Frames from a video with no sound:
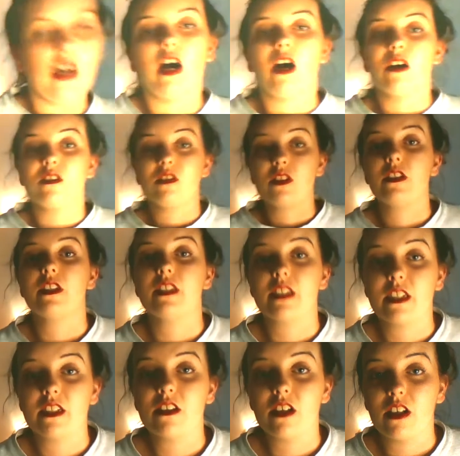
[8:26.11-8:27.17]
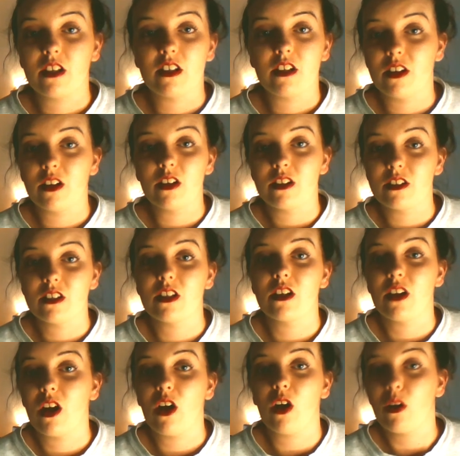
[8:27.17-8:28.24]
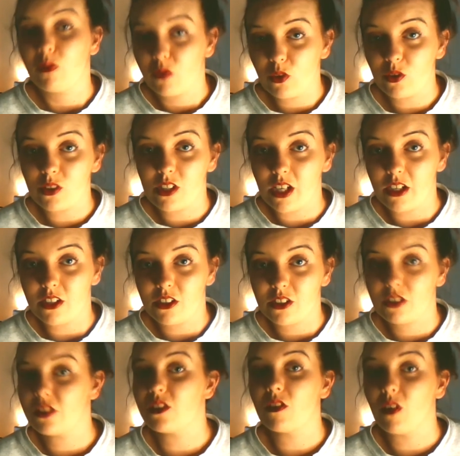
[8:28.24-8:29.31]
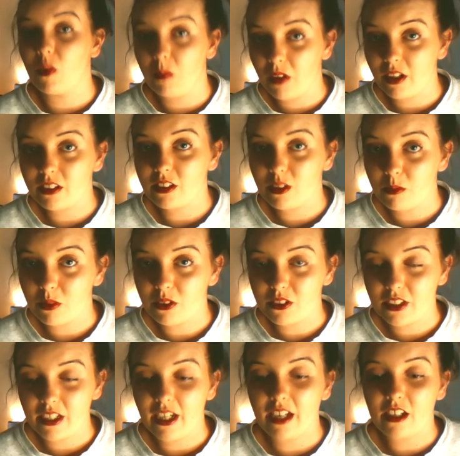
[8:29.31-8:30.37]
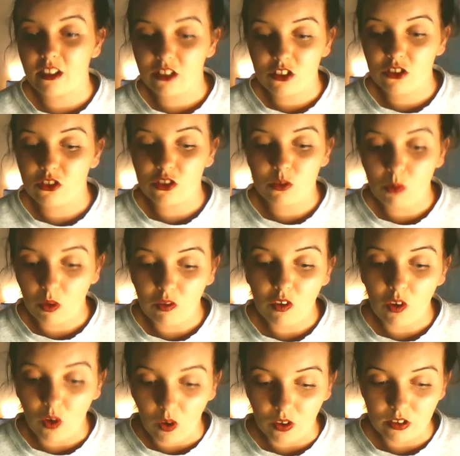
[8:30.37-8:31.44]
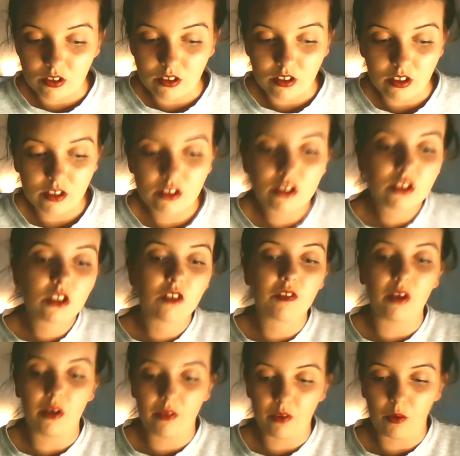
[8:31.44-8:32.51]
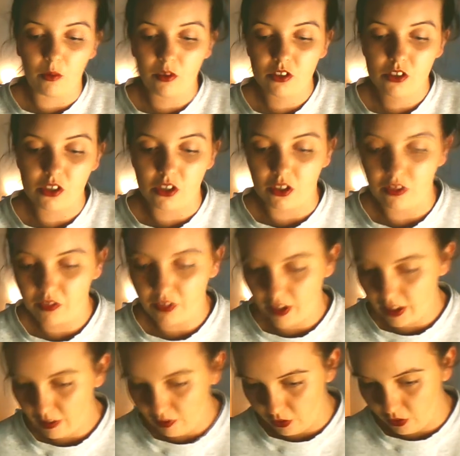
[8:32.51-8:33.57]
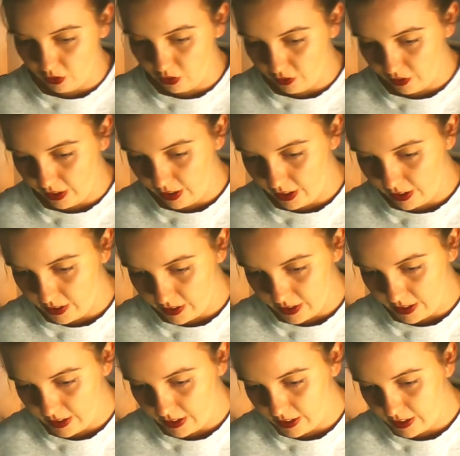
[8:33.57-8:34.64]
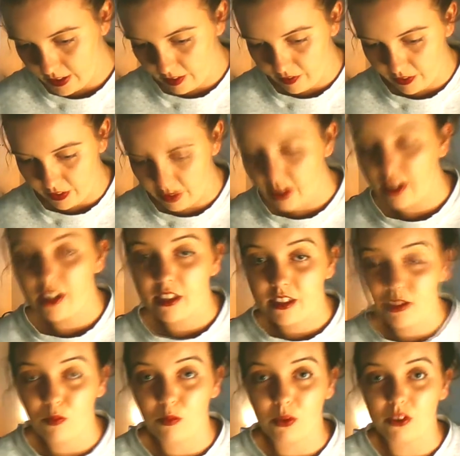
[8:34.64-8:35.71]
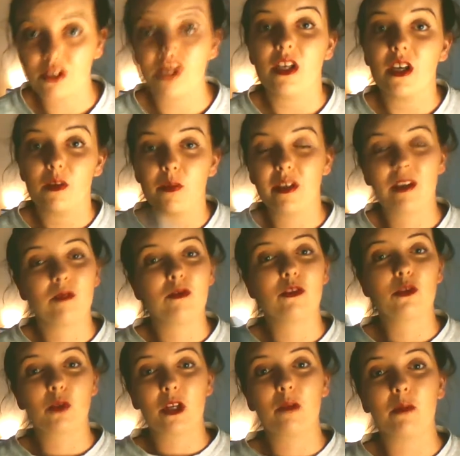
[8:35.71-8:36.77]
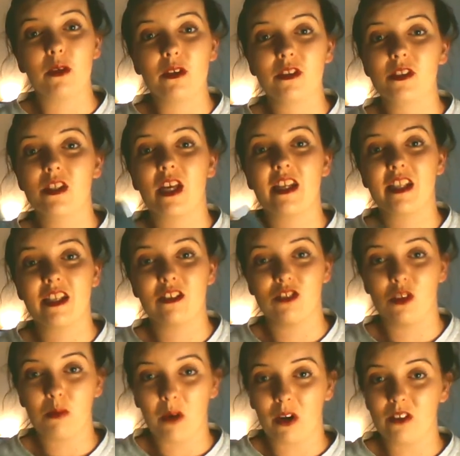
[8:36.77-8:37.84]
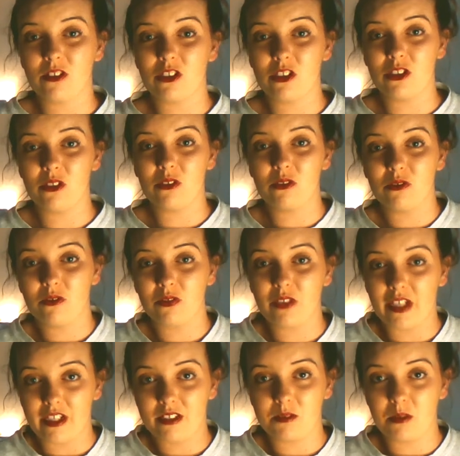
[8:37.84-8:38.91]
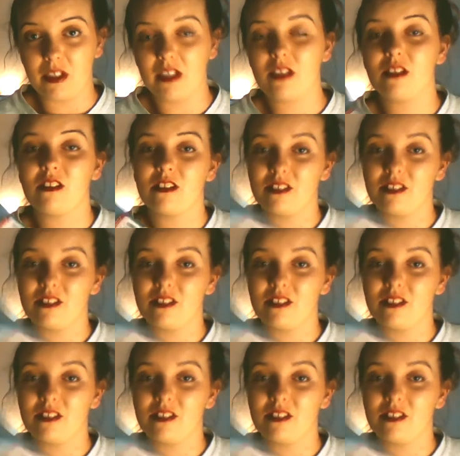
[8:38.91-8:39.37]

I'll do this in a few stages because I've got plenty of books here and I do just waffle on. So far I've got 1, 2, 3, 4, 5, 6, 7 books. We can get through 20 books and then I'll do part 2 for next week.